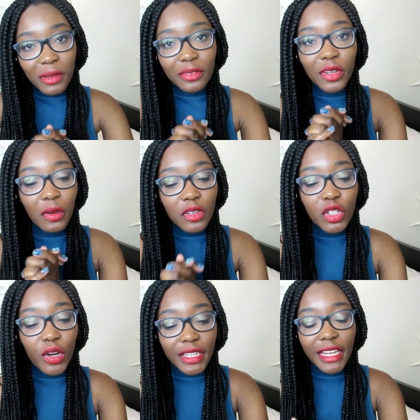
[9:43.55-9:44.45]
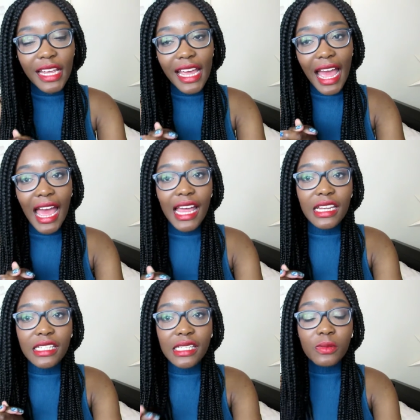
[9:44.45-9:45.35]
if you enjoyed it,
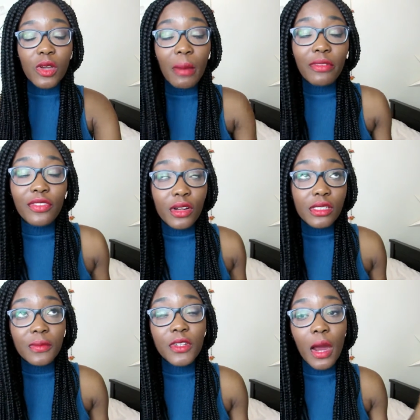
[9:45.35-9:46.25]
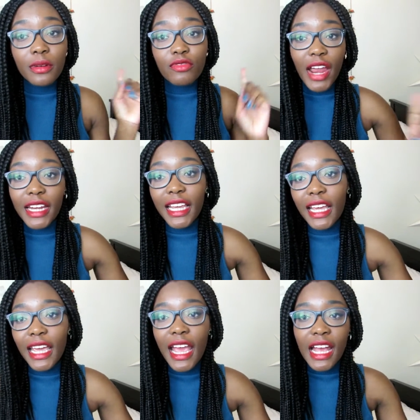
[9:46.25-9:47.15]
and subscribe if you're not subscribed
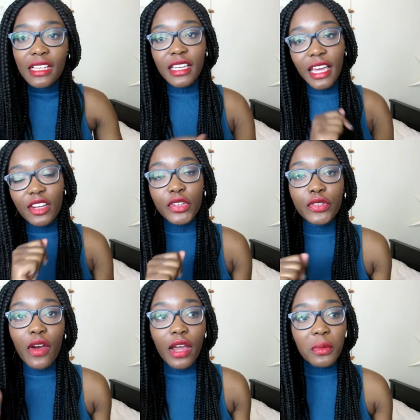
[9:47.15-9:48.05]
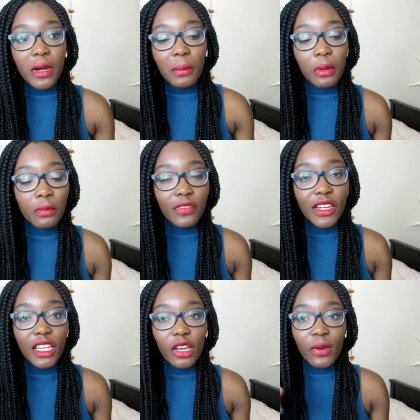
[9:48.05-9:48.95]
already to get notified when I put up a
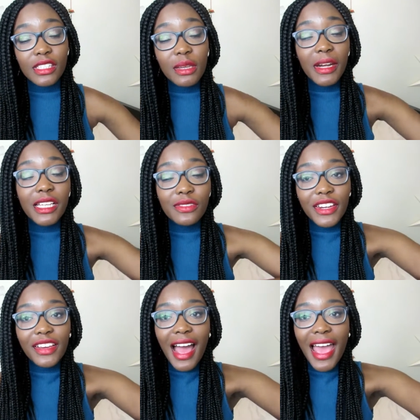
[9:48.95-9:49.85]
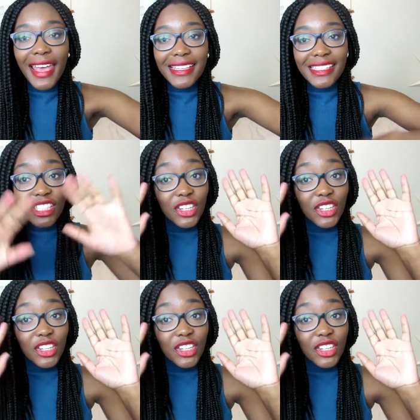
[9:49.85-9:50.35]
video. I'll see you in my next video, guys.